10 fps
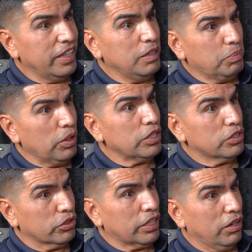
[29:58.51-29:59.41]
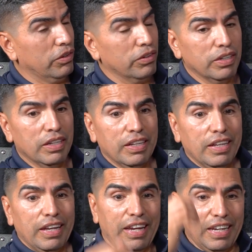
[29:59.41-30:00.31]
Eddie Piolin Sotelo.
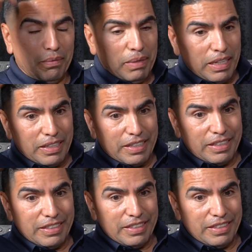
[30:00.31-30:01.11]
And I'm like,